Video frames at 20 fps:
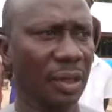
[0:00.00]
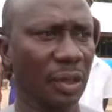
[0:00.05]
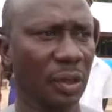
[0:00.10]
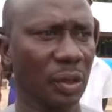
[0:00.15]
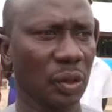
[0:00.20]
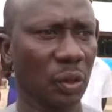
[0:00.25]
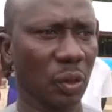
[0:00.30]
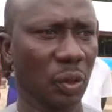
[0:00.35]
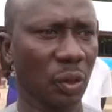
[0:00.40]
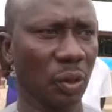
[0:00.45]

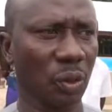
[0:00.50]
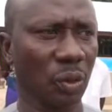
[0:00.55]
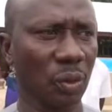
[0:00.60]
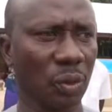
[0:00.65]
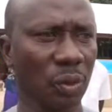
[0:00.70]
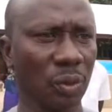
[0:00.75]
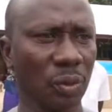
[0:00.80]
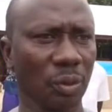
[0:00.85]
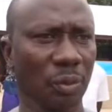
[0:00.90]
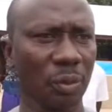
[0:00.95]

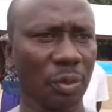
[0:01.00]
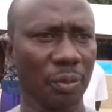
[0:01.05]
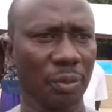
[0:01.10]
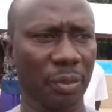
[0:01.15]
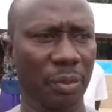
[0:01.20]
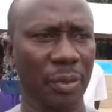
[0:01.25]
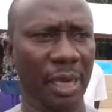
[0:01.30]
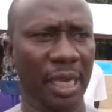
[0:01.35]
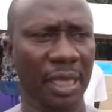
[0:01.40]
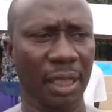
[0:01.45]
So
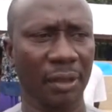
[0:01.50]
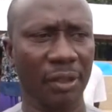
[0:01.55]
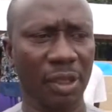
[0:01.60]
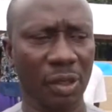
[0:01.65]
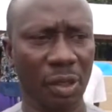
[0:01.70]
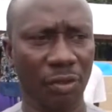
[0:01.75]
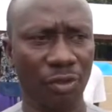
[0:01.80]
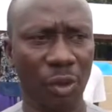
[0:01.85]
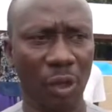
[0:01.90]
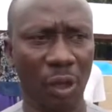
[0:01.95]
by the
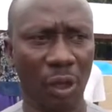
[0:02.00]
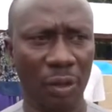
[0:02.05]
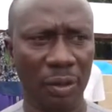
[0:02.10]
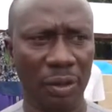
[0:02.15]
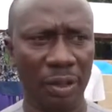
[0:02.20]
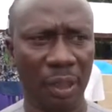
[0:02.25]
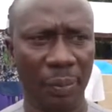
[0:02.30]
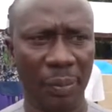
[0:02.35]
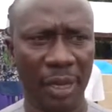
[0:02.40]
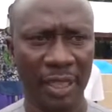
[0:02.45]
grace of God,
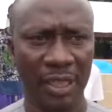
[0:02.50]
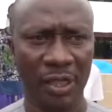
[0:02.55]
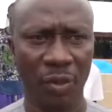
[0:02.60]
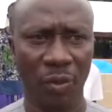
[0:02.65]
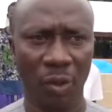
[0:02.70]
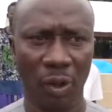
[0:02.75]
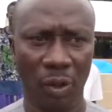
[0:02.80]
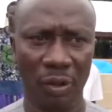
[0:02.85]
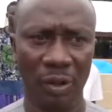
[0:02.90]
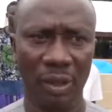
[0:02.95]
the party
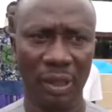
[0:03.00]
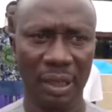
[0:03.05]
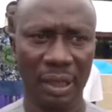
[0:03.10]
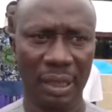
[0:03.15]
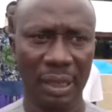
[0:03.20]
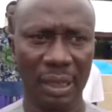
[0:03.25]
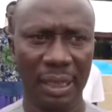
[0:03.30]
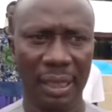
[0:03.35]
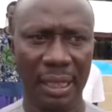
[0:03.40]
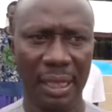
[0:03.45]
won
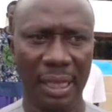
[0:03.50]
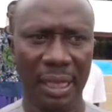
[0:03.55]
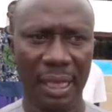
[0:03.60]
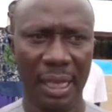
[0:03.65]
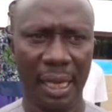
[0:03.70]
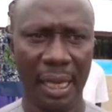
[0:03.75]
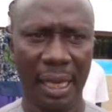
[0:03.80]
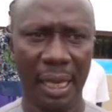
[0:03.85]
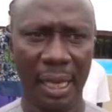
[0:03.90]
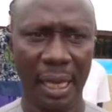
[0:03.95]

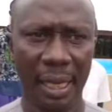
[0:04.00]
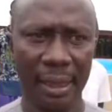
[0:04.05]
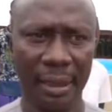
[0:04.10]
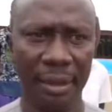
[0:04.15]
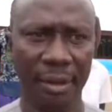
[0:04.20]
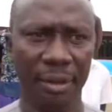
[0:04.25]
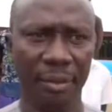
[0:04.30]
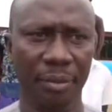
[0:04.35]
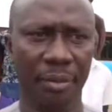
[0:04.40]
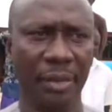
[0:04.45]

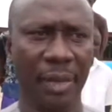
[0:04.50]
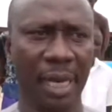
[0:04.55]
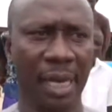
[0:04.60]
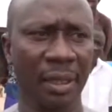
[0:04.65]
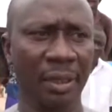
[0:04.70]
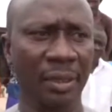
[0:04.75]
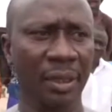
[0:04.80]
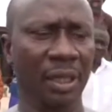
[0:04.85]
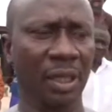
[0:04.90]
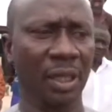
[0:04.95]
and,
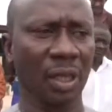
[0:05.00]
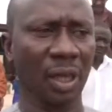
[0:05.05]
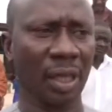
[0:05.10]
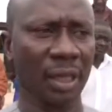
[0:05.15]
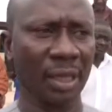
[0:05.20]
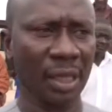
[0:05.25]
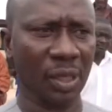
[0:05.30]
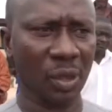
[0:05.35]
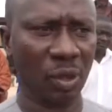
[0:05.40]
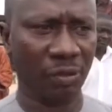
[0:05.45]
and the
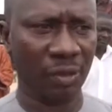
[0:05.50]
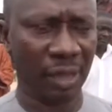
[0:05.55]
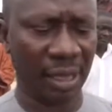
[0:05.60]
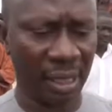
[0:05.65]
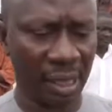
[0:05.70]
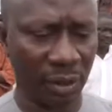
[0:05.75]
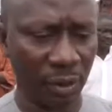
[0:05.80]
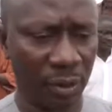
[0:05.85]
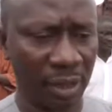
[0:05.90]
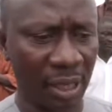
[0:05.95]
honors of
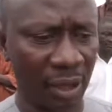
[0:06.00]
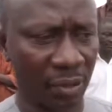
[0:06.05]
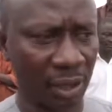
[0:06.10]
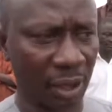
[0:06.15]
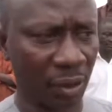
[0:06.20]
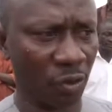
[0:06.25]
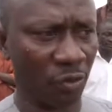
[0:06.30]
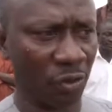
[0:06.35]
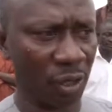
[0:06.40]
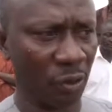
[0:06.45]
Nana Addo
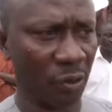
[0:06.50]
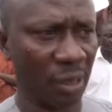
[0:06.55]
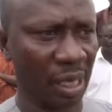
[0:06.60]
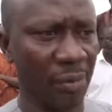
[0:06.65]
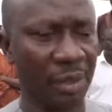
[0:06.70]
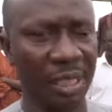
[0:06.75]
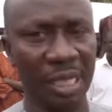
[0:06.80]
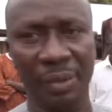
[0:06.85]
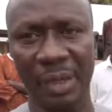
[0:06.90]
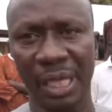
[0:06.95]
Dankwa Akufo-Addo, I
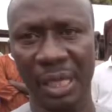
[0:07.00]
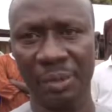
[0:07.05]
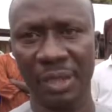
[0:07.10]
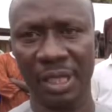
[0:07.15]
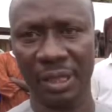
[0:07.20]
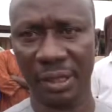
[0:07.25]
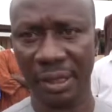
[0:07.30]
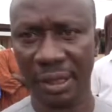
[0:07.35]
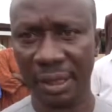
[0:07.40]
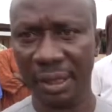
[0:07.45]
became the
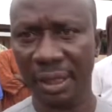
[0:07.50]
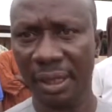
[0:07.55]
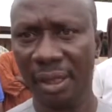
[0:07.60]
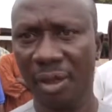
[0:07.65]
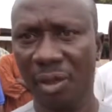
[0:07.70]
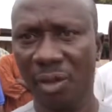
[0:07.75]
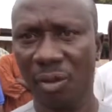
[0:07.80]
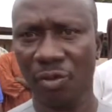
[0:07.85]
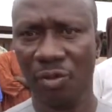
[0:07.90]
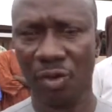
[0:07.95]
MC
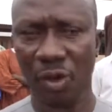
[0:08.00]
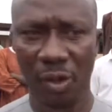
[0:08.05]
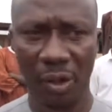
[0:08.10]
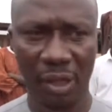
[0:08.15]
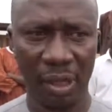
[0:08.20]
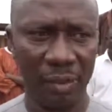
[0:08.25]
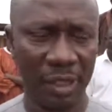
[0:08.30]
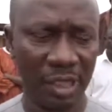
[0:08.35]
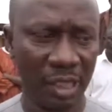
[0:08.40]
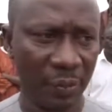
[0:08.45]
for
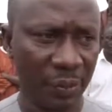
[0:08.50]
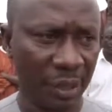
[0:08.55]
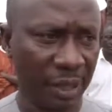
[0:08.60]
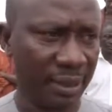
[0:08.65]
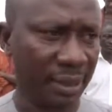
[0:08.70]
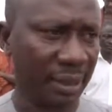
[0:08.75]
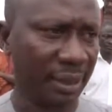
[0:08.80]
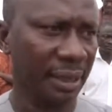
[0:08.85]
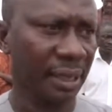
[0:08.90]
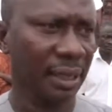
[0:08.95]
the
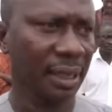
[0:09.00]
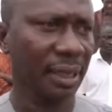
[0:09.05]
municipality.